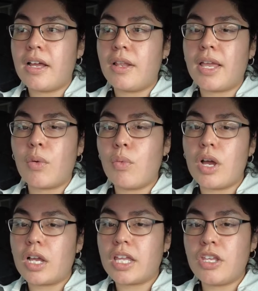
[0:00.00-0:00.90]
like,
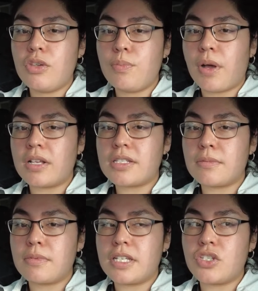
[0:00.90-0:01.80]
what can you
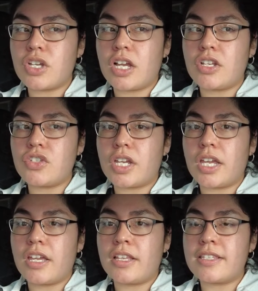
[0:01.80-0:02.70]
possibly judge
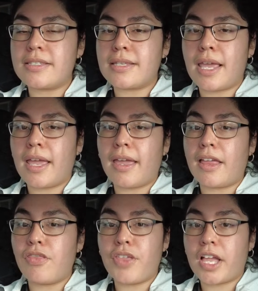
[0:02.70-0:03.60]
and say
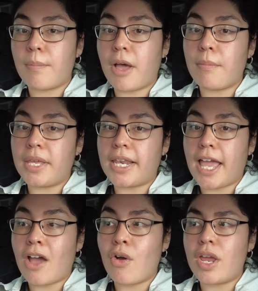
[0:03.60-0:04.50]
and think about me
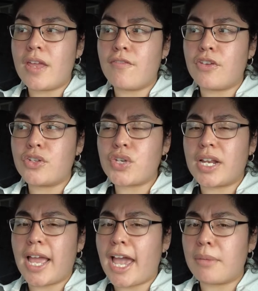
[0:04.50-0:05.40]
now if you're
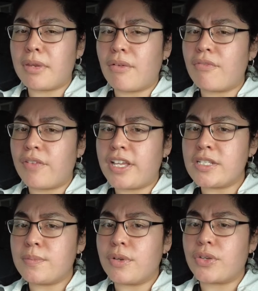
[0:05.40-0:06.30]
trying to add me on
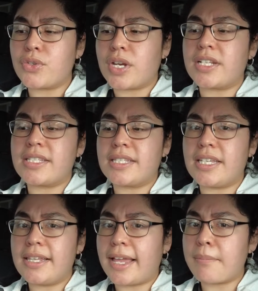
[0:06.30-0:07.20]
Facebook? You're trying to
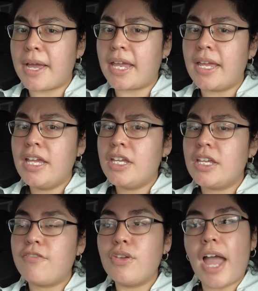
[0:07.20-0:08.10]
see, like, my...
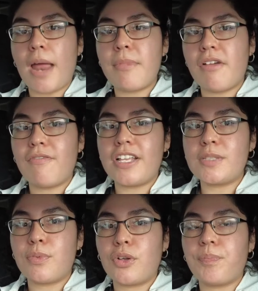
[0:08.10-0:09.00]
If you add me on
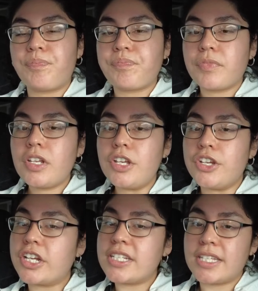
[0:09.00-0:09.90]
Facebook,
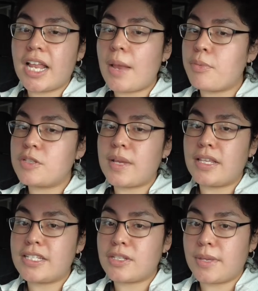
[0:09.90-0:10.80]
you're going to see that I post my
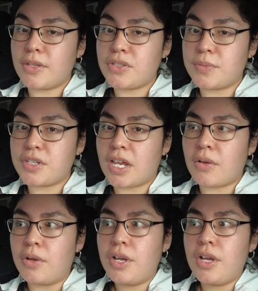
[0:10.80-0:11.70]
links to my YouTube
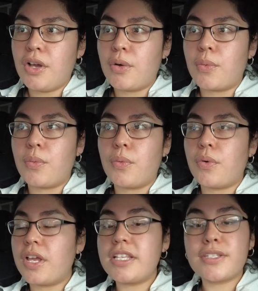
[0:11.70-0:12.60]
channel.
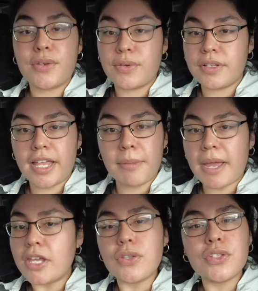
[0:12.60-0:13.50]
It's, like,
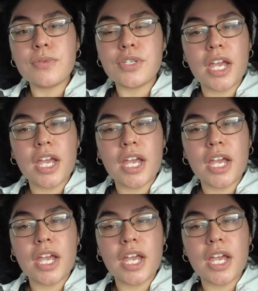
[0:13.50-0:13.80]
my YouTube